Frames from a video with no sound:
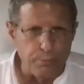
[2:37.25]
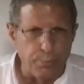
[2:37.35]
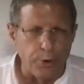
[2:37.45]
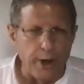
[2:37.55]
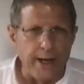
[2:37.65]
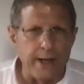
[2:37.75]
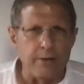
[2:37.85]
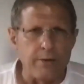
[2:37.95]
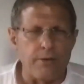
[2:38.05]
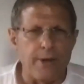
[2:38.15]

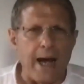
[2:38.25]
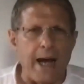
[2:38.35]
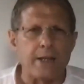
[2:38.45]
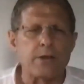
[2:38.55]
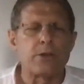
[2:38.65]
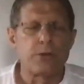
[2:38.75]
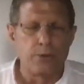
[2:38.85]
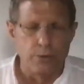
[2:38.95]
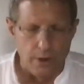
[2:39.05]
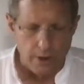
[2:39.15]
bring that
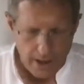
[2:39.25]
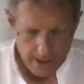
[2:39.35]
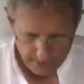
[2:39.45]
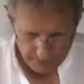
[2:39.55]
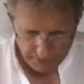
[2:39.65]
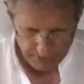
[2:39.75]
to life